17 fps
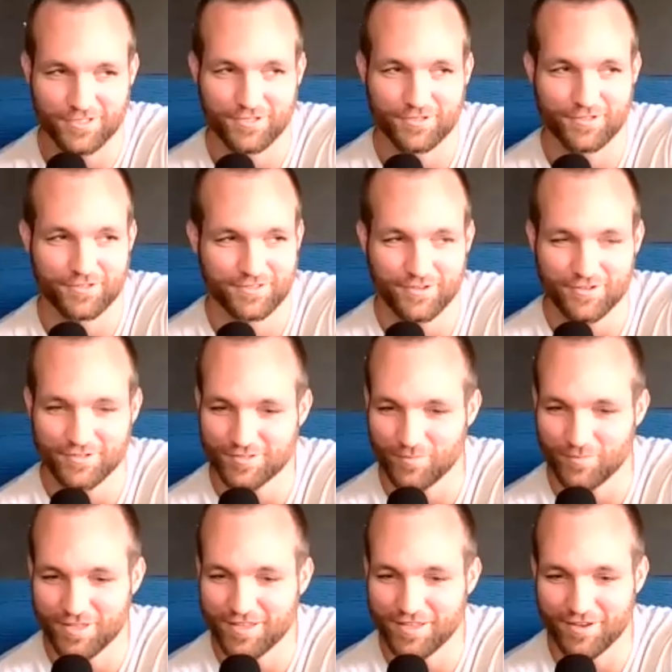to your social
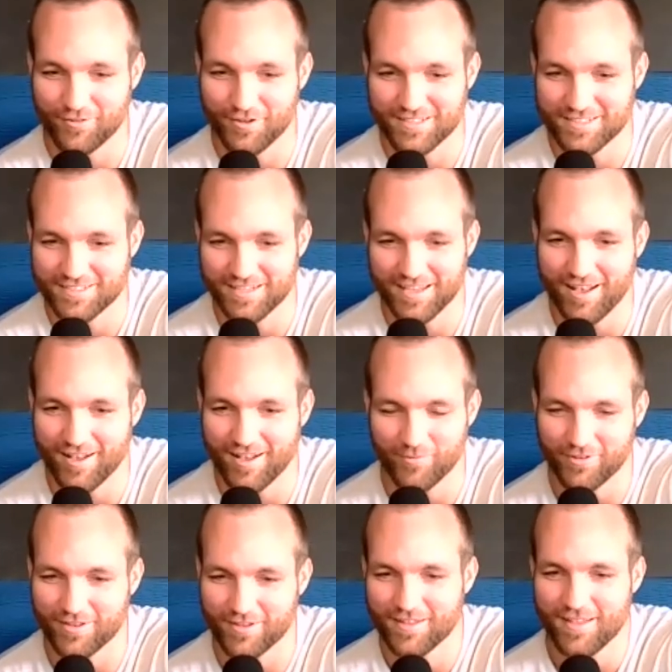media reach
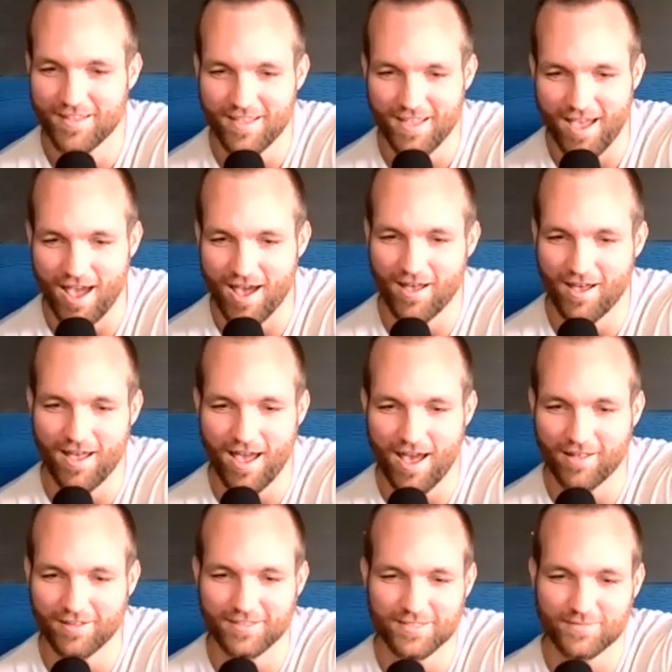out. But how,
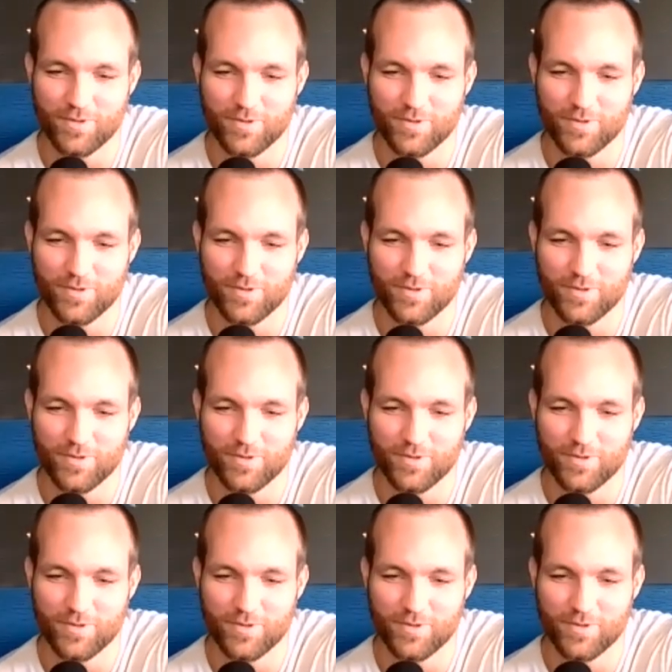how does yeah.